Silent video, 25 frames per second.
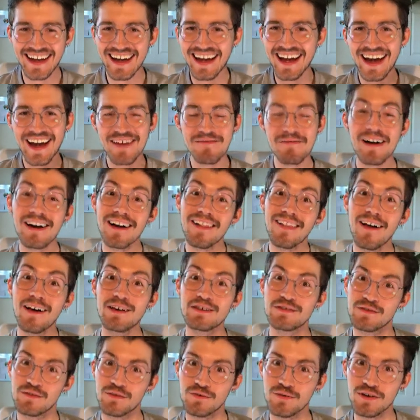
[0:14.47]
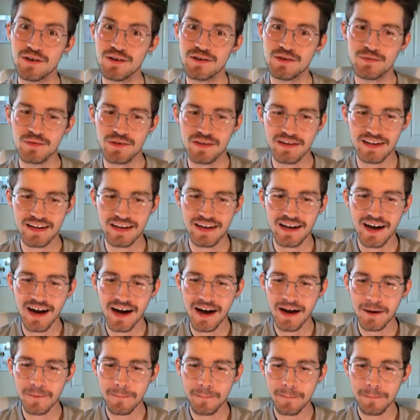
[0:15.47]
I'm at a loss for words, really.
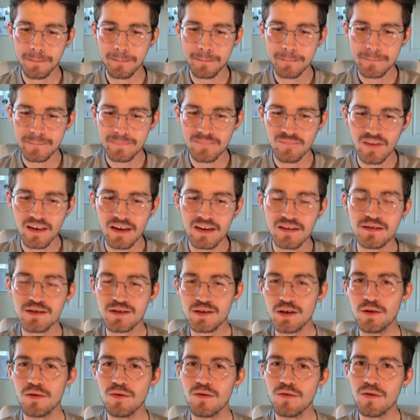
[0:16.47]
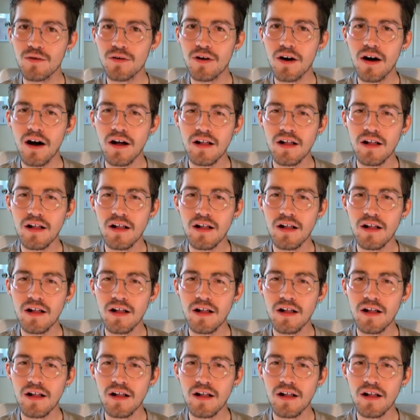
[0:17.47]
So